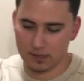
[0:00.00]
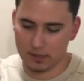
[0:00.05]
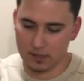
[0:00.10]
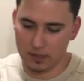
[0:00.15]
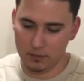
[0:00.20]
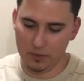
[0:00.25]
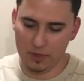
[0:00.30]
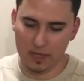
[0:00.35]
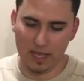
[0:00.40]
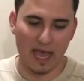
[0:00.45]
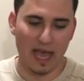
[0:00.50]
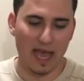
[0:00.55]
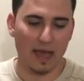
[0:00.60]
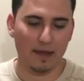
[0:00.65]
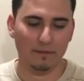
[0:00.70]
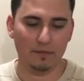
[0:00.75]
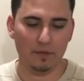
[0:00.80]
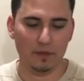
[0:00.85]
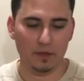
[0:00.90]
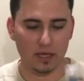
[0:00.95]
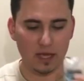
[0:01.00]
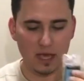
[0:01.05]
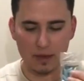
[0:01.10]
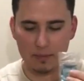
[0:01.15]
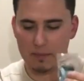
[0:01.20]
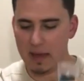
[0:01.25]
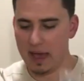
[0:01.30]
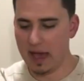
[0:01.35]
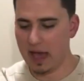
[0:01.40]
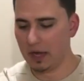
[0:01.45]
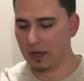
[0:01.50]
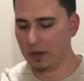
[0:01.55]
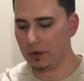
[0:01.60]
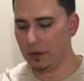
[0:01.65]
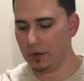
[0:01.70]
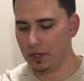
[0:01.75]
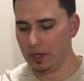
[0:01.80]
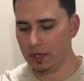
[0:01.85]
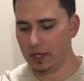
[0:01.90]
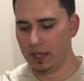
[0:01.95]
Here we have the
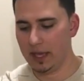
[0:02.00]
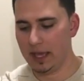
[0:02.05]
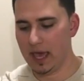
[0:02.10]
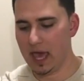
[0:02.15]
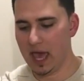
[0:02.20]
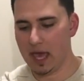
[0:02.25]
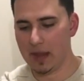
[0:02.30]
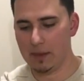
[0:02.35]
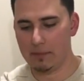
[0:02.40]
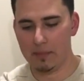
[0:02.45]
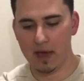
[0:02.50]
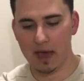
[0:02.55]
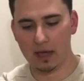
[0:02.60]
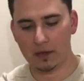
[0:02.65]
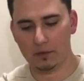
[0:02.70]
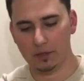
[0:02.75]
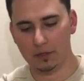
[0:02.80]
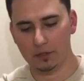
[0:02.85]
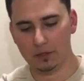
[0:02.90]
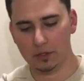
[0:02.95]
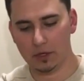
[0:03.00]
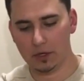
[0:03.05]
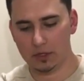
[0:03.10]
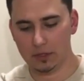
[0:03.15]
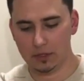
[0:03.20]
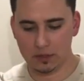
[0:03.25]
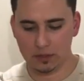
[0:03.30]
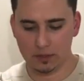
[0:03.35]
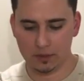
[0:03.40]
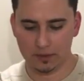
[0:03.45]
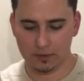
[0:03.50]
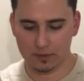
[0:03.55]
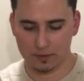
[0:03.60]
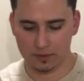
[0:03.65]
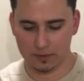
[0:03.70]
battery and battery charger.